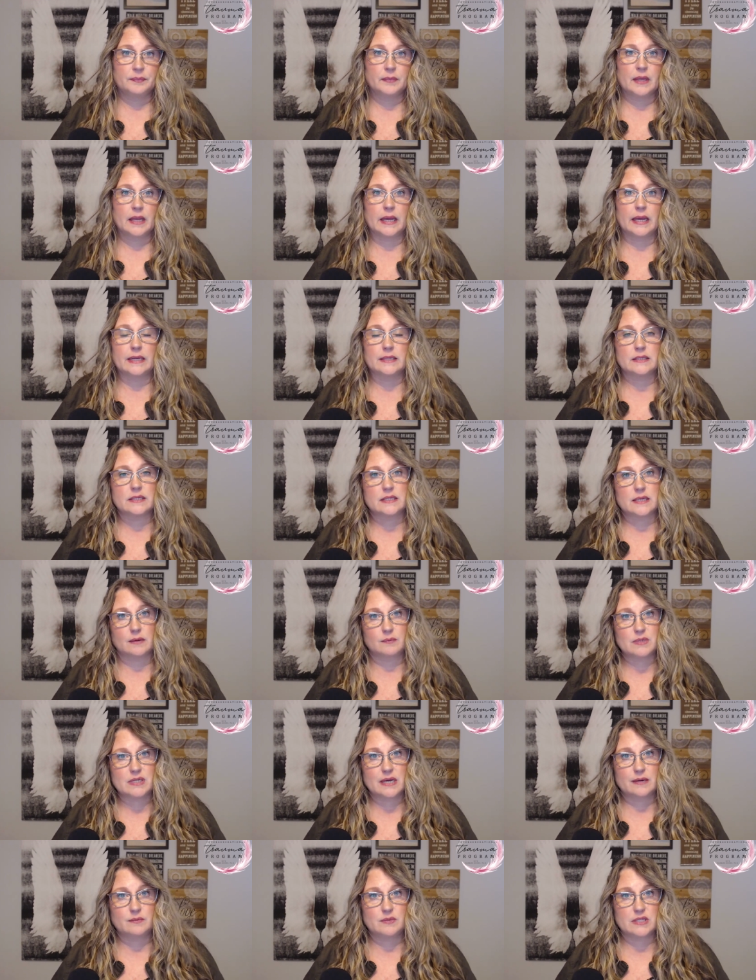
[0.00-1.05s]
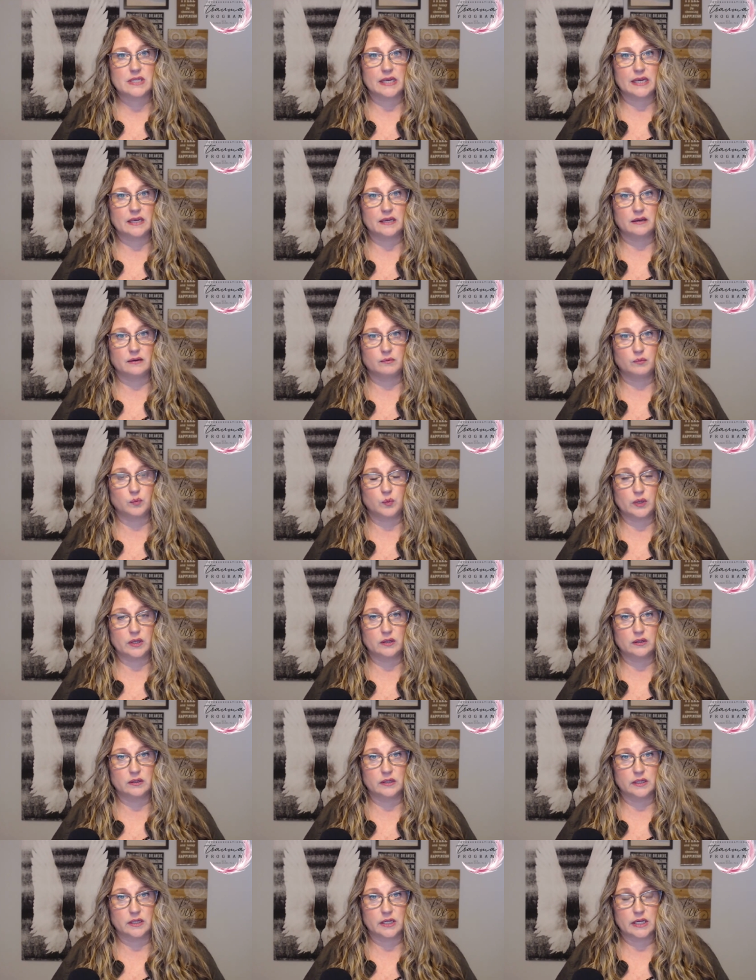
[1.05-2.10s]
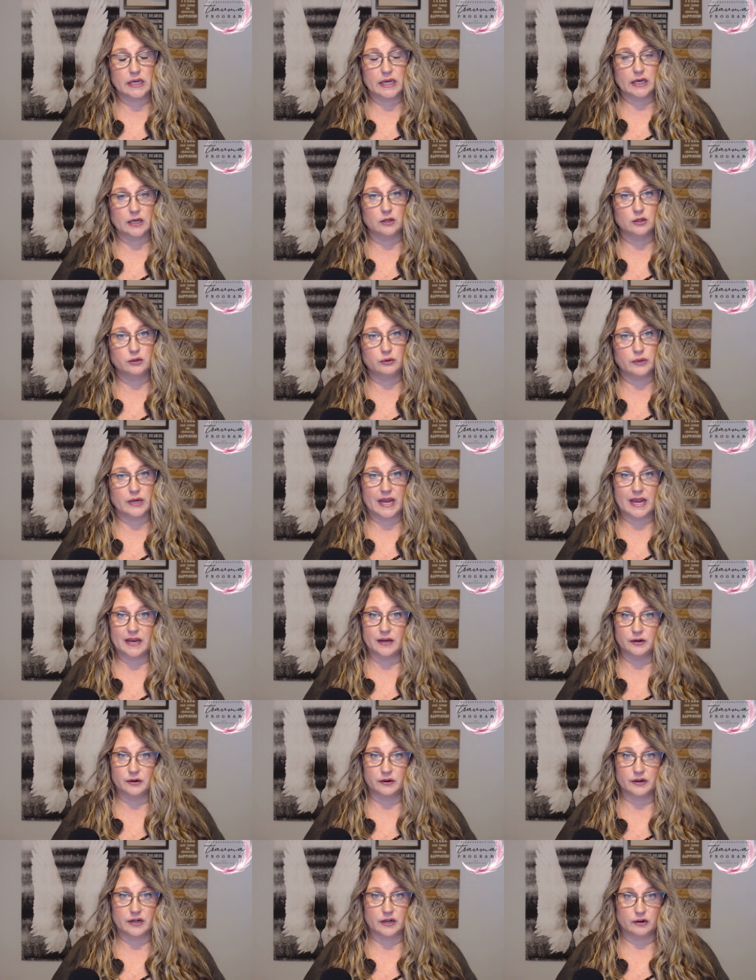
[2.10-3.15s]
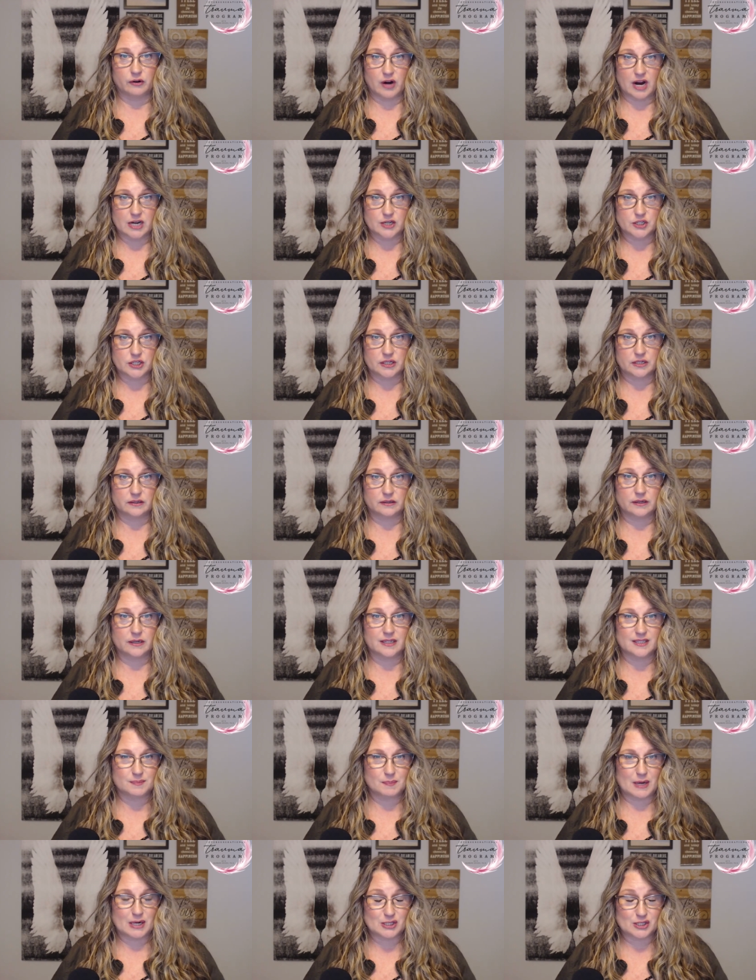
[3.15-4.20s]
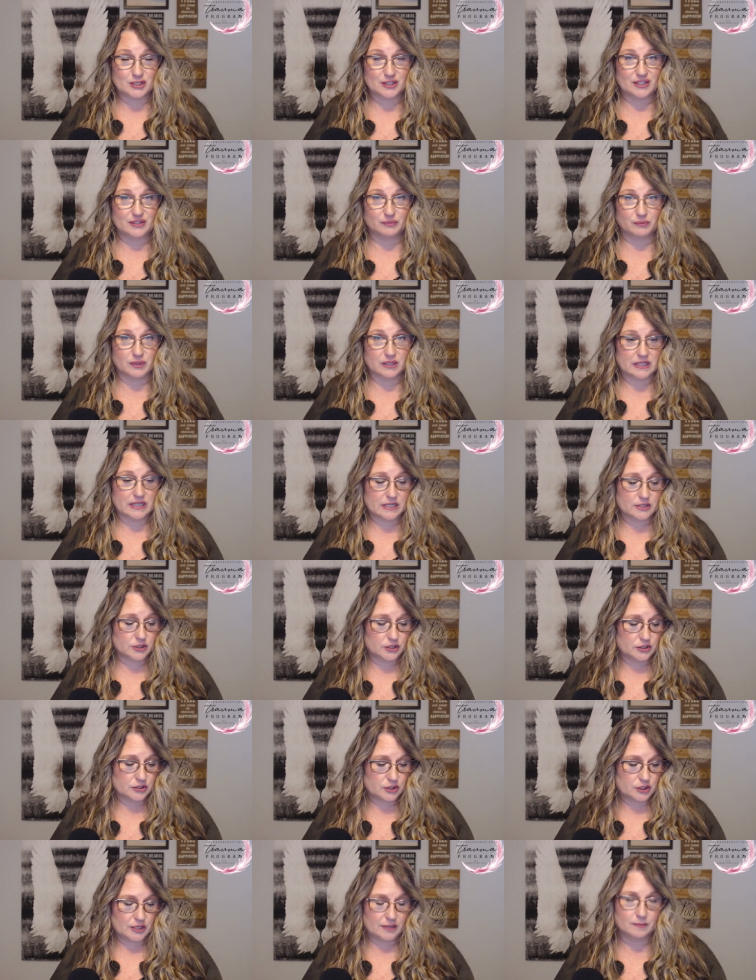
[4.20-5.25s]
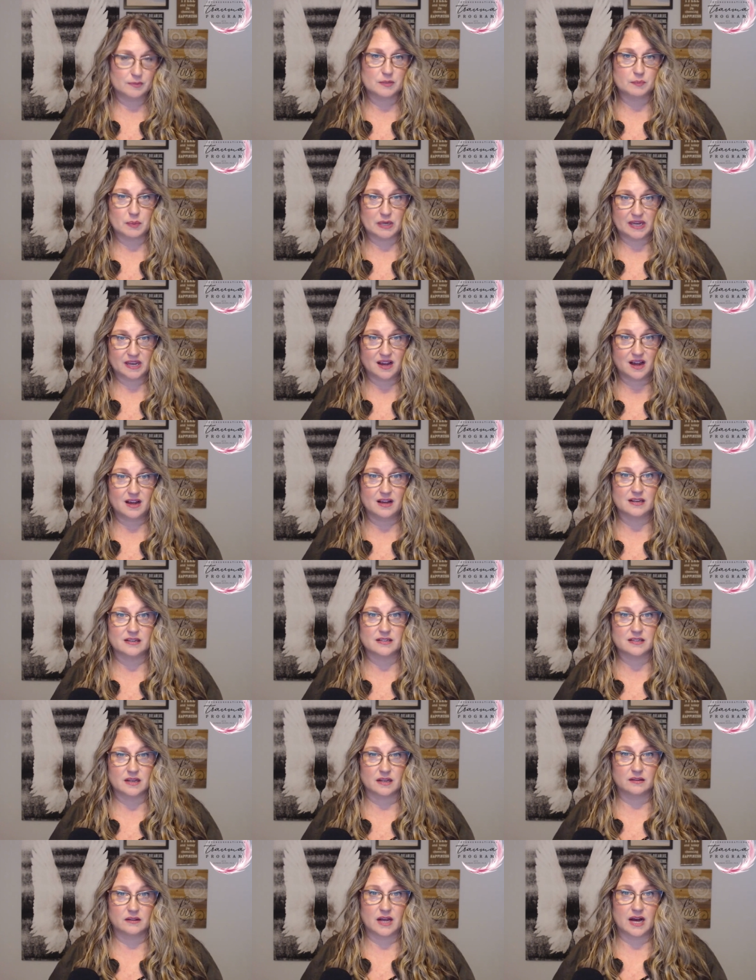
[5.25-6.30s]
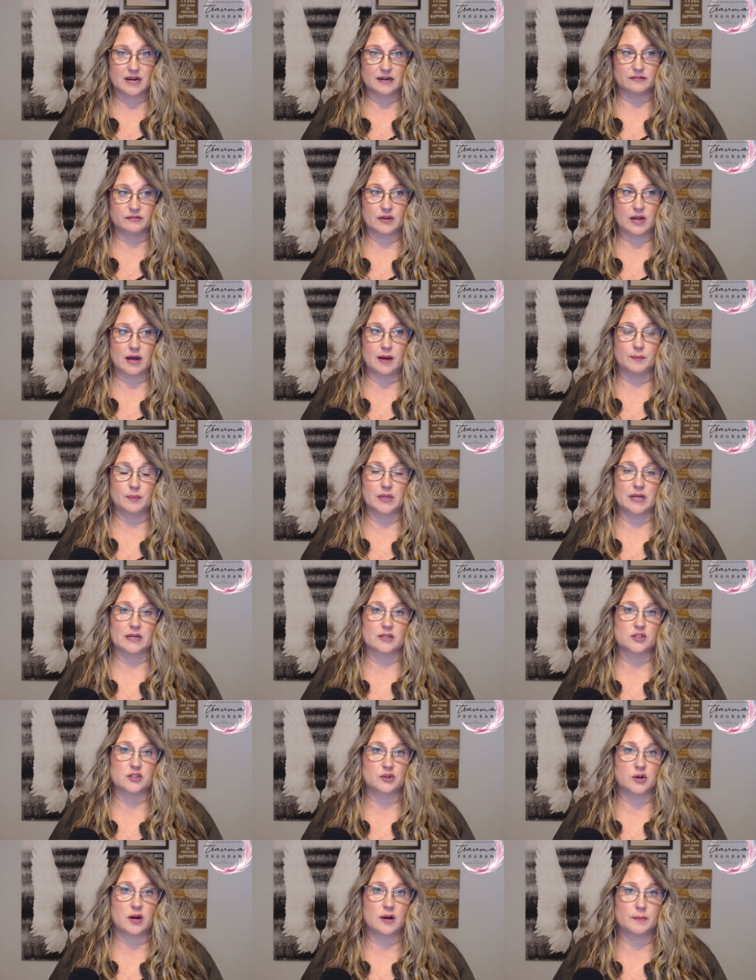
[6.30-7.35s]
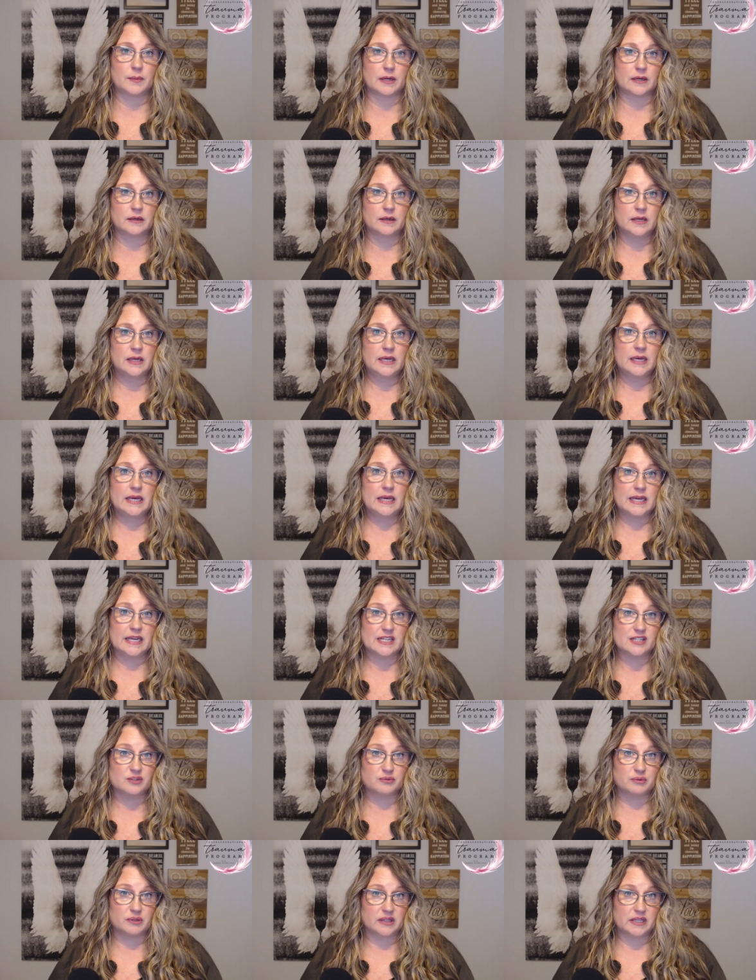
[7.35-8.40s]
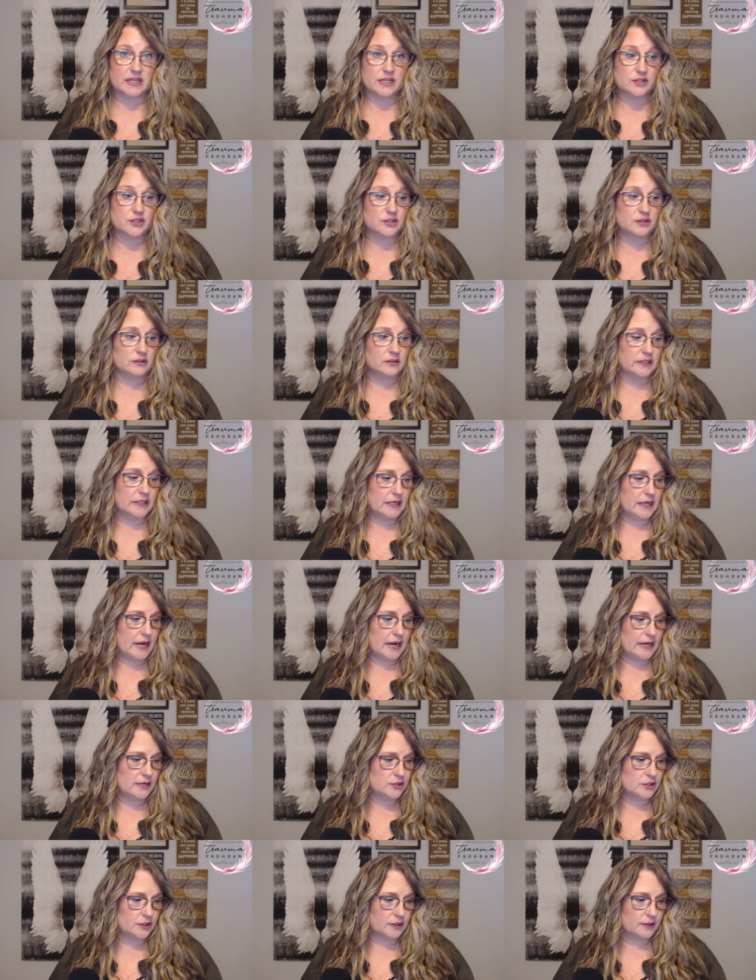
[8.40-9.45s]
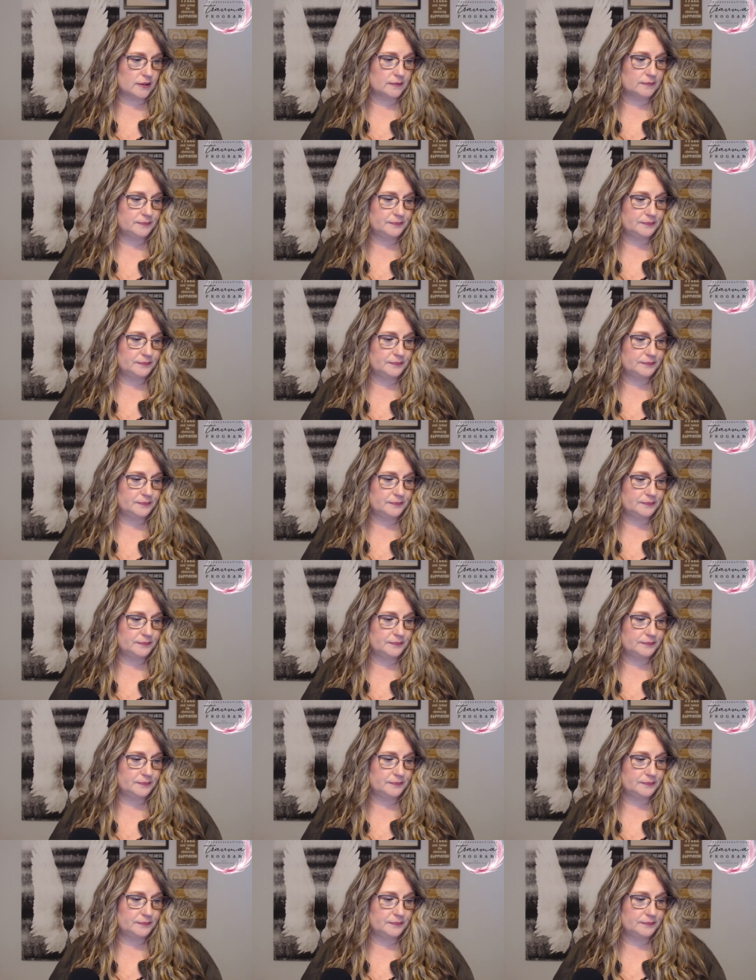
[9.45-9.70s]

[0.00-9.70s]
And sometimes they will include anger and aggression, especially in relationships, because a lot of complex trauma is relational in nature.